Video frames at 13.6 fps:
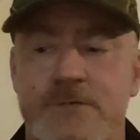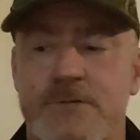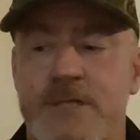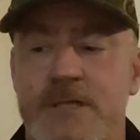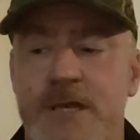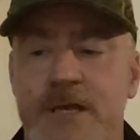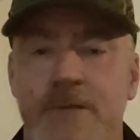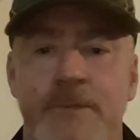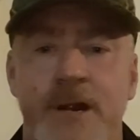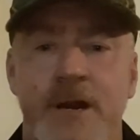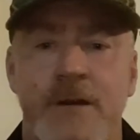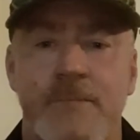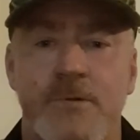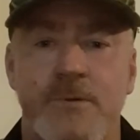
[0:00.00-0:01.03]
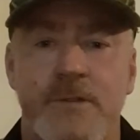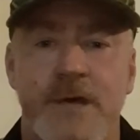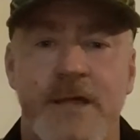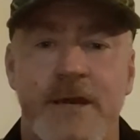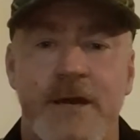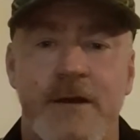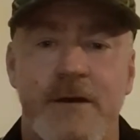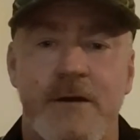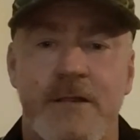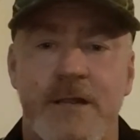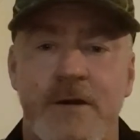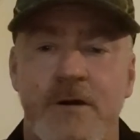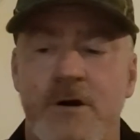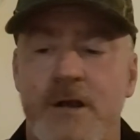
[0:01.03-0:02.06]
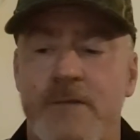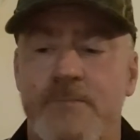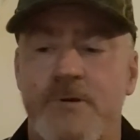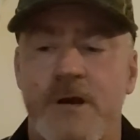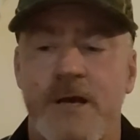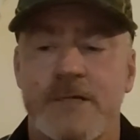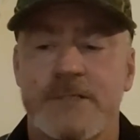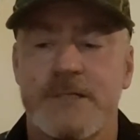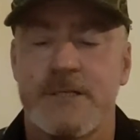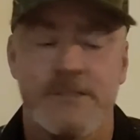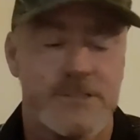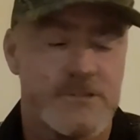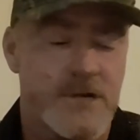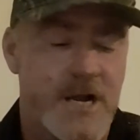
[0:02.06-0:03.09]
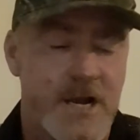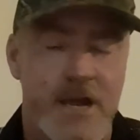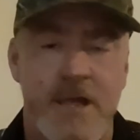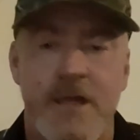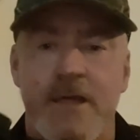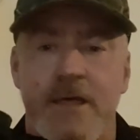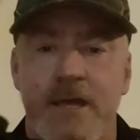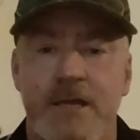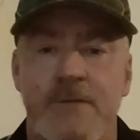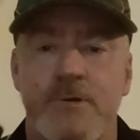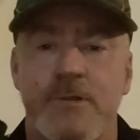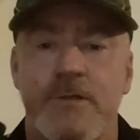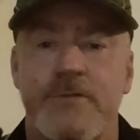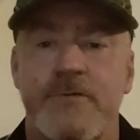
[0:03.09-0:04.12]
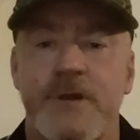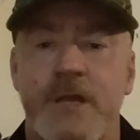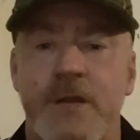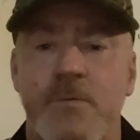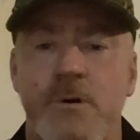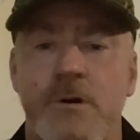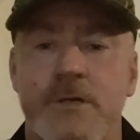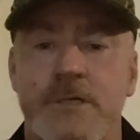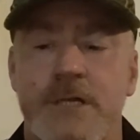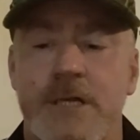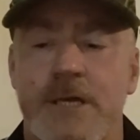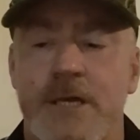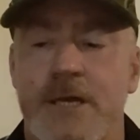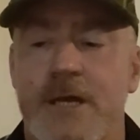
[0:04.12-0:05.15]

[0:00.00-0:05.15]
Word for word: good that they're comparable with other high-end products in Australia. They come with a 3-year warranty.